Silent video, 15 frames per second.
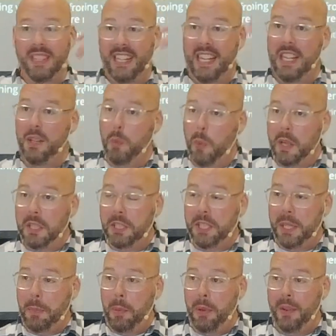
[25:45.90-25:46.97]
in
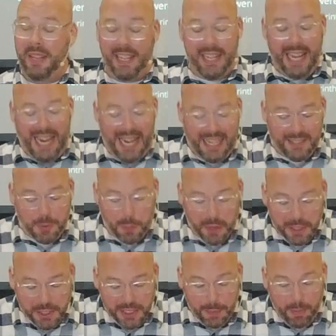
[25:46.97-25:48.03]
worship and as
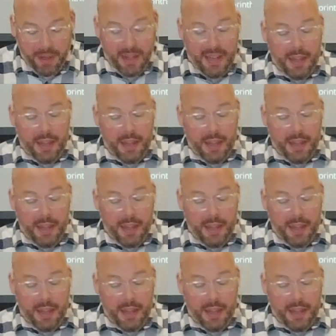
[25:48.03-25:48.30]
worship,